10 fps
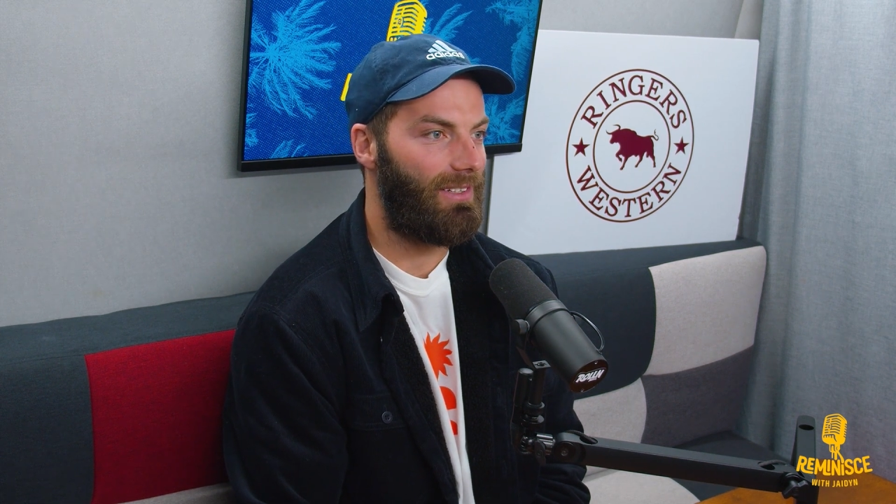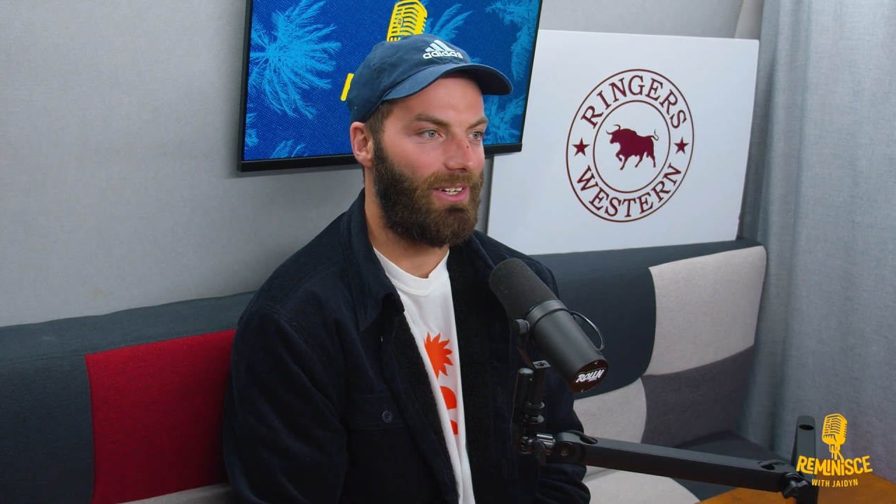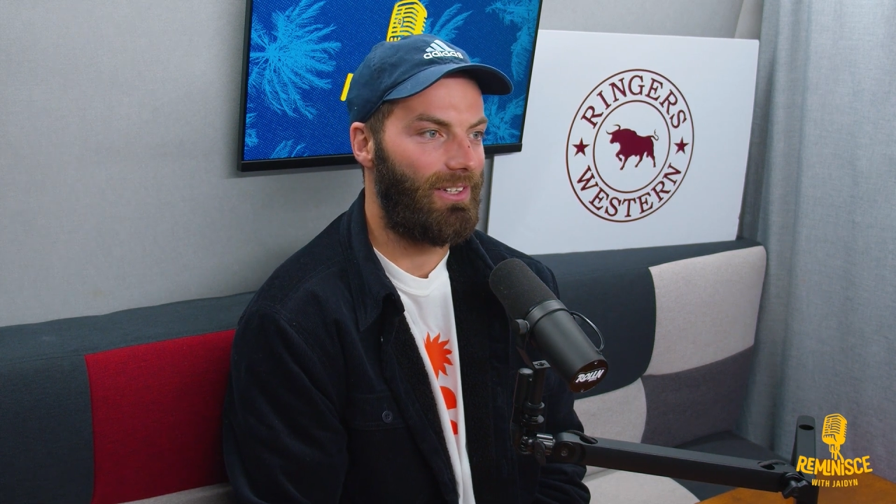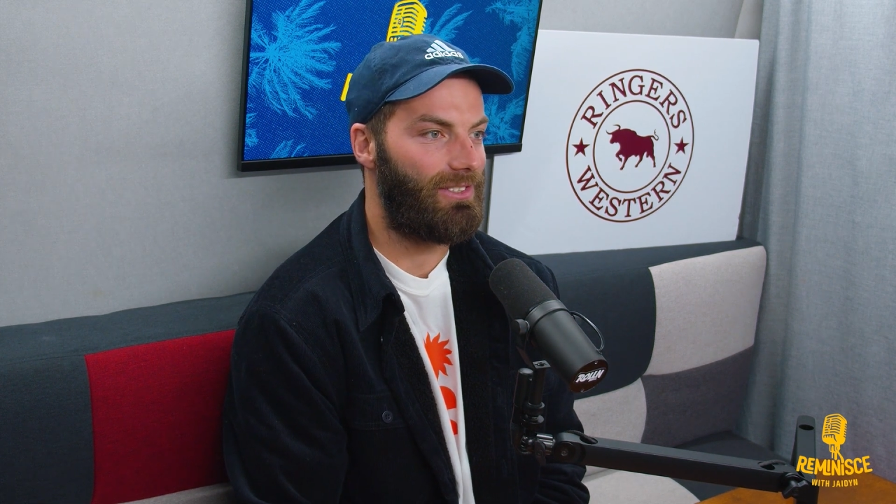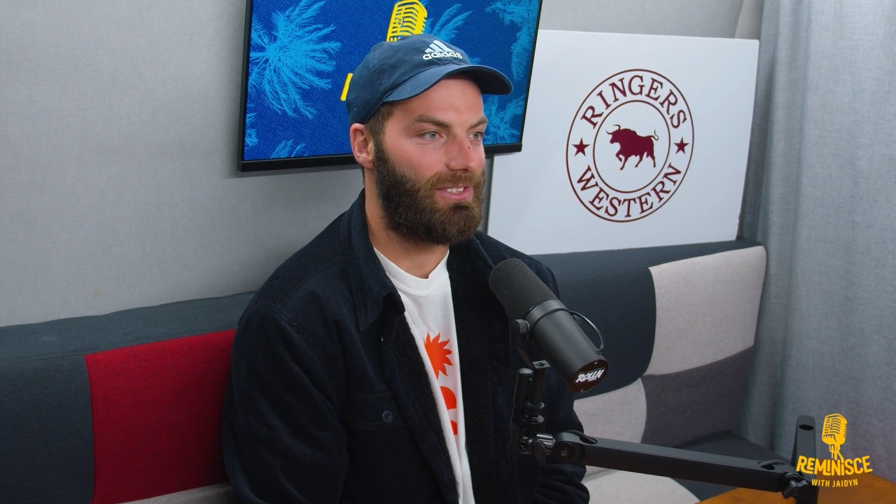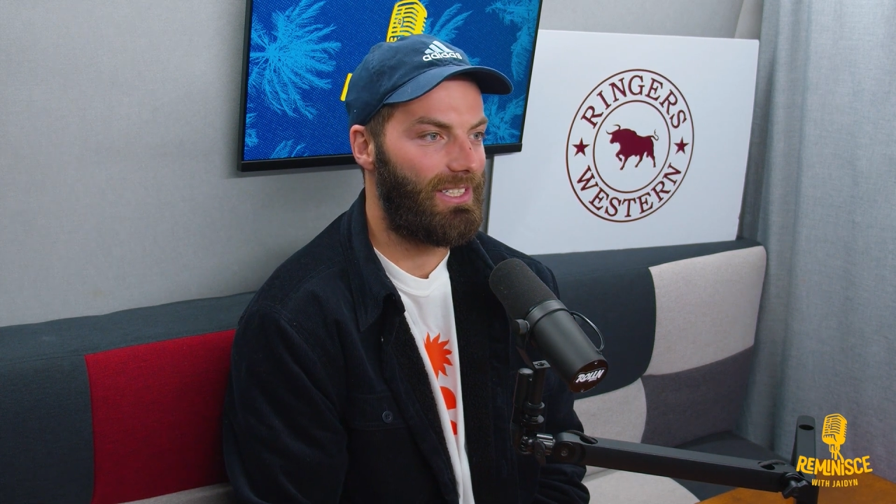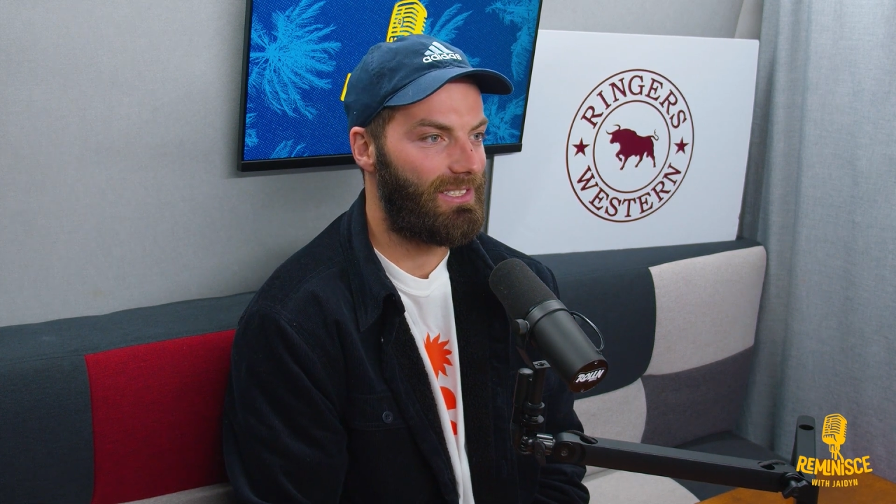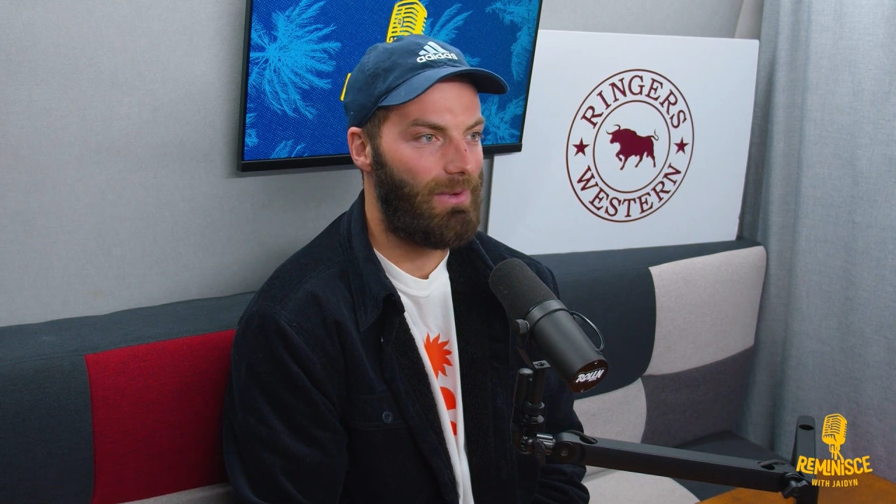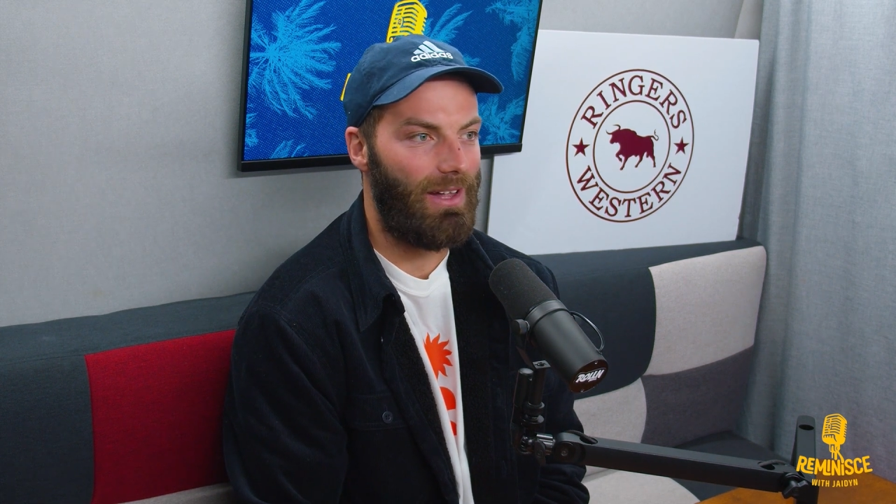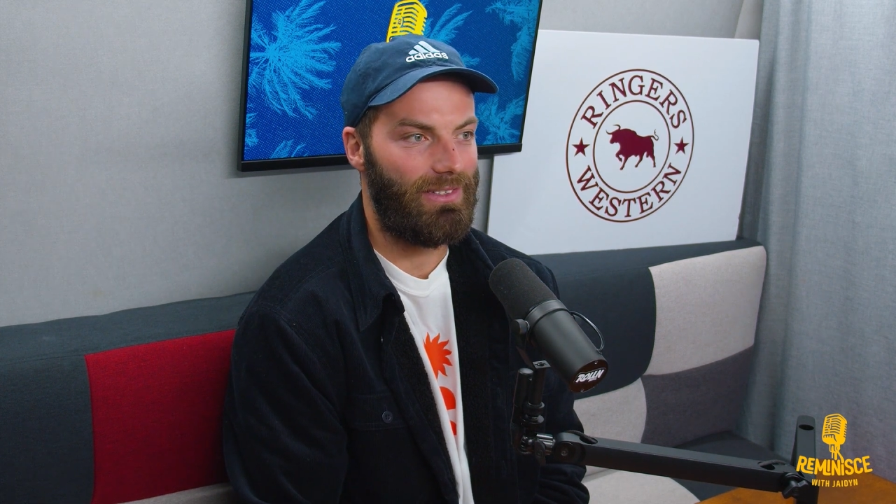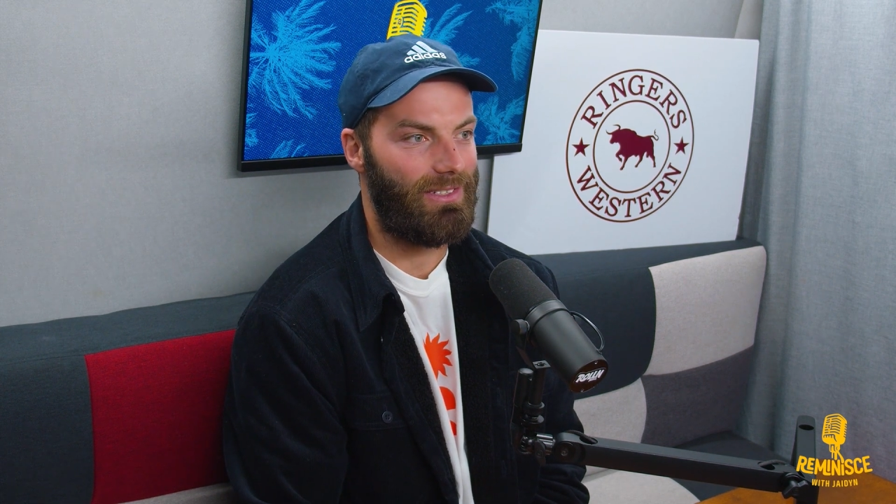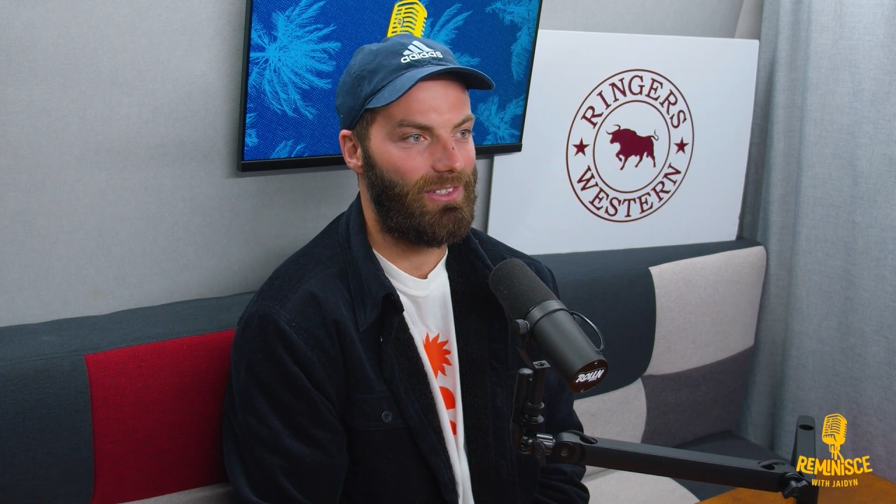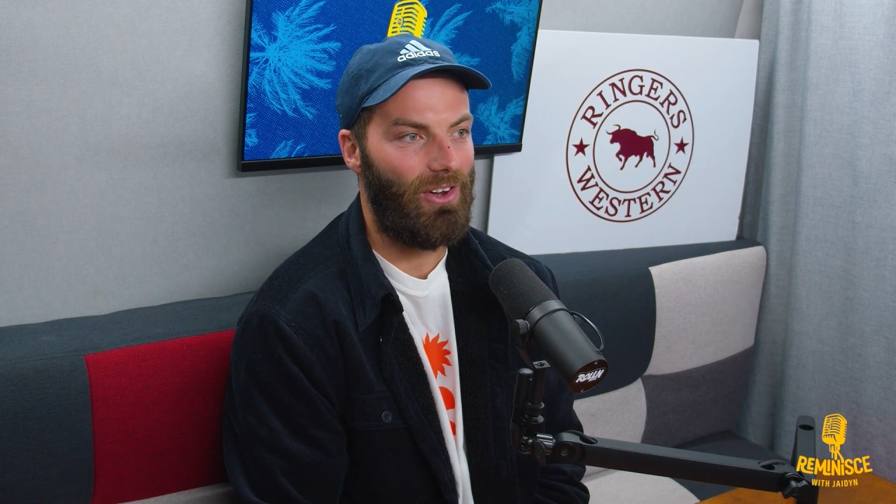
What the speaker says: 6 months,